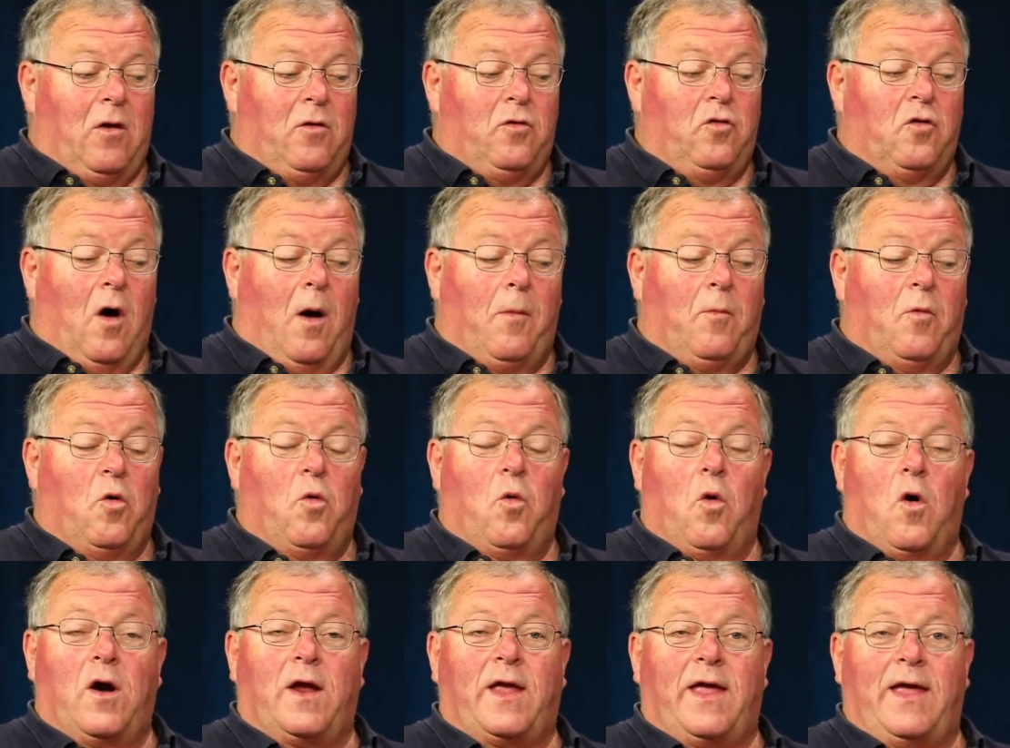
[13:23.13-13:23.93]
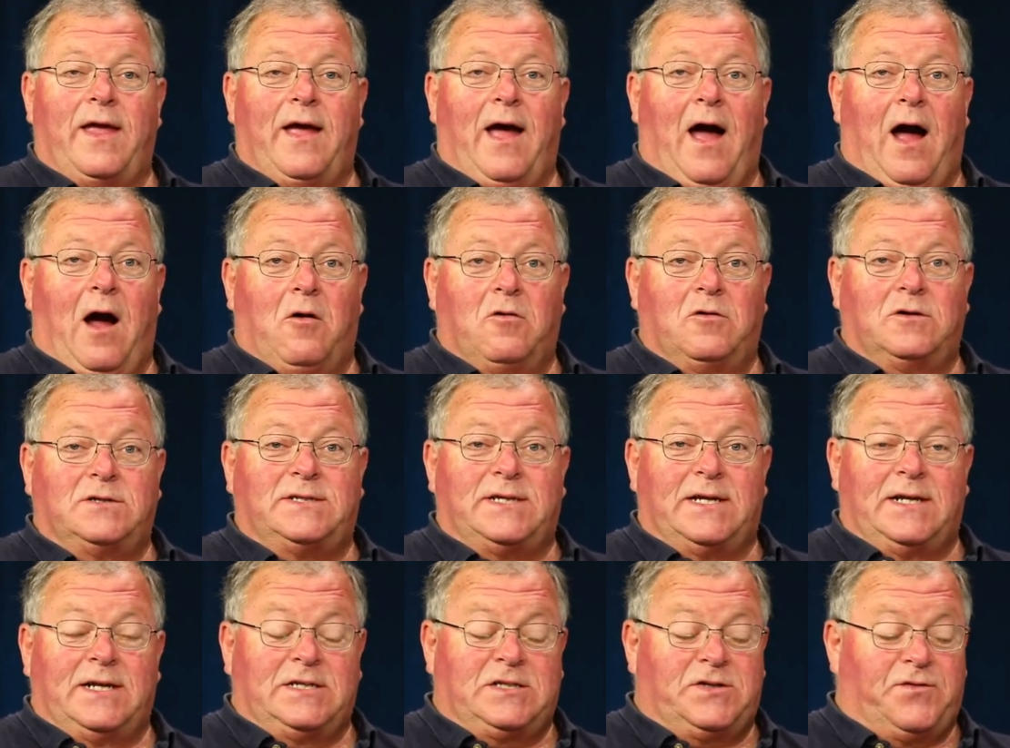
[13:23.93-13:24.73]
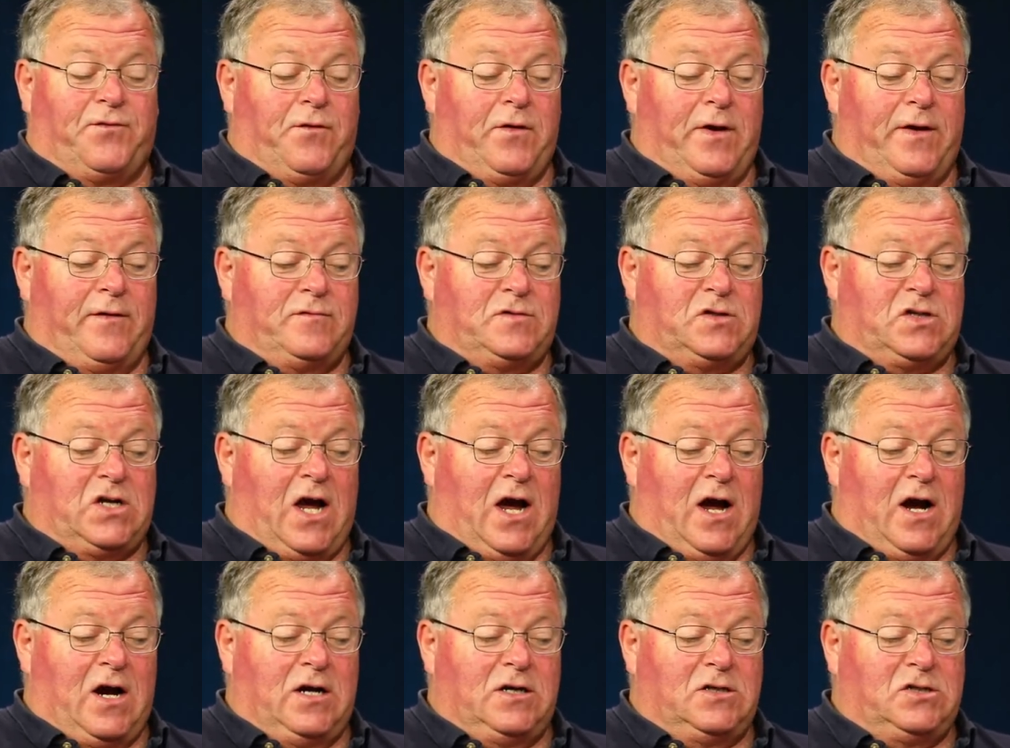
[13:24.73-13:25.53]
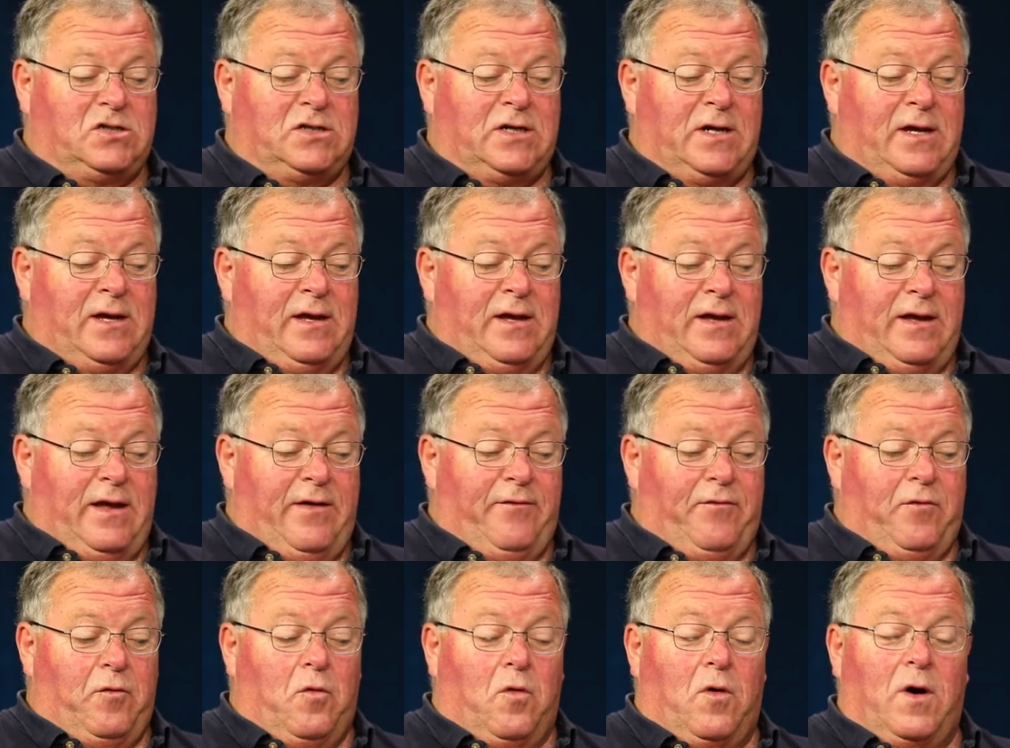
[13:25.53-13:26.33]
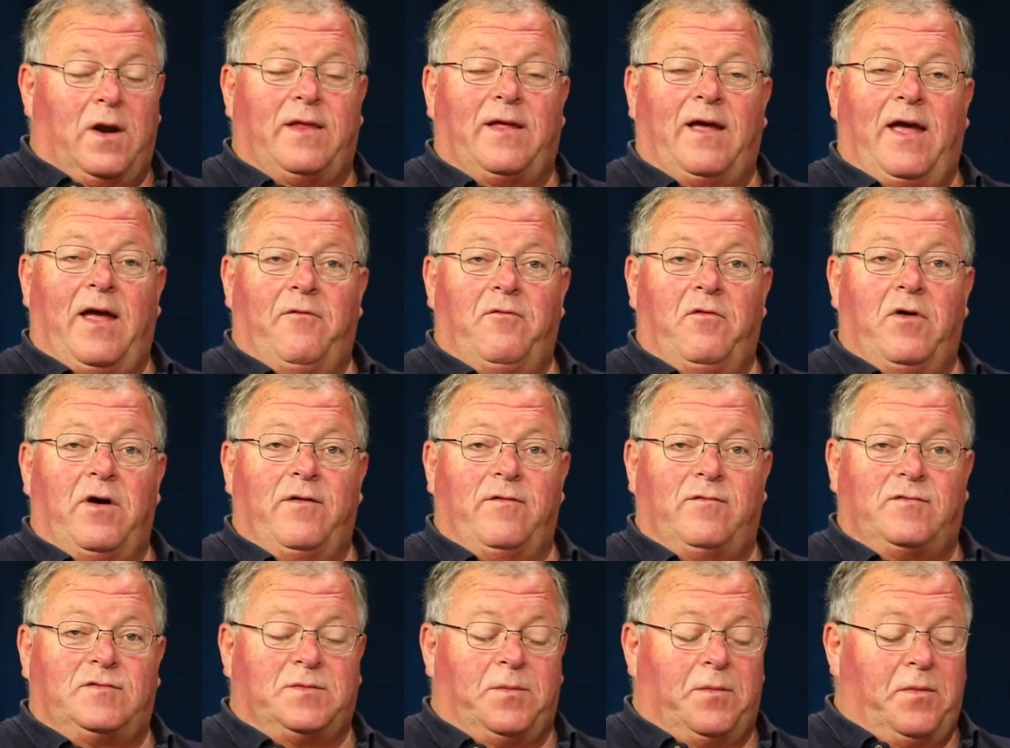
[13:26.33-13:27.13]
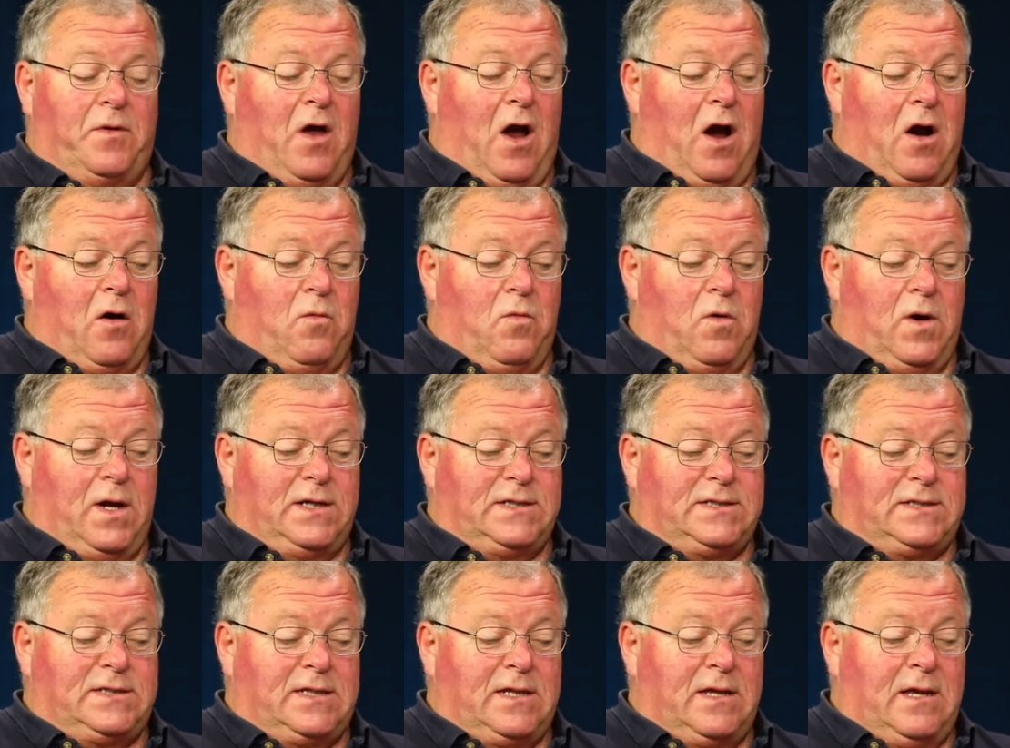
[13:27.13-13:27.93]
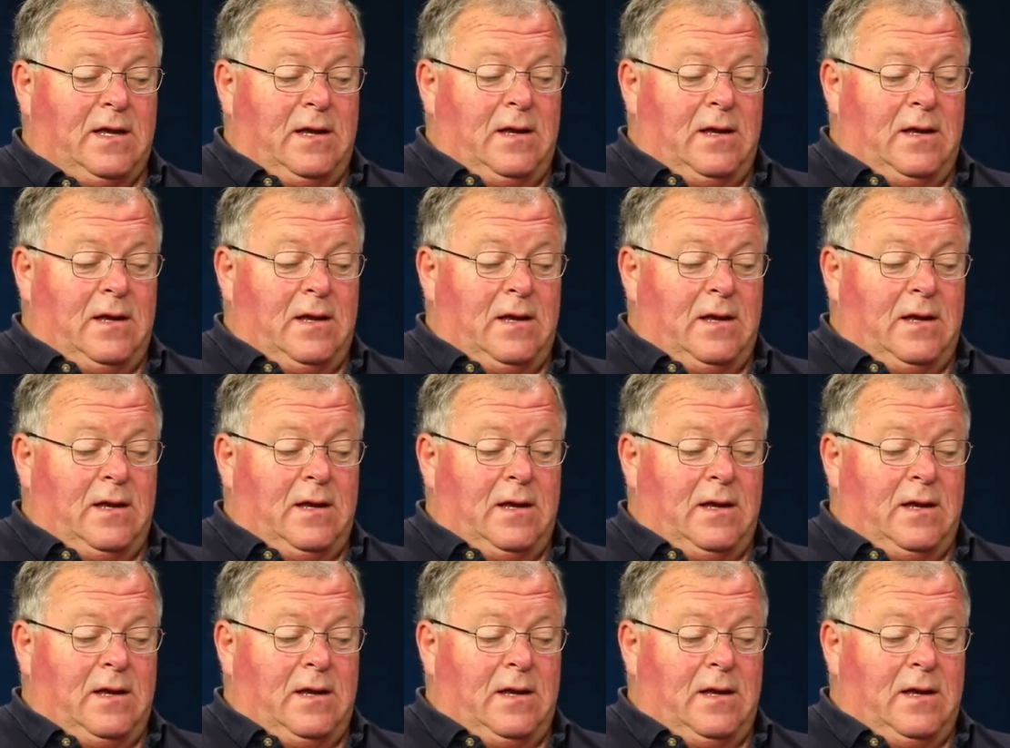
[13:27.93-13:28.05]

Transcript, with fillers: normal working hours and it's free of charge if you wanted to get rid of some yard waste.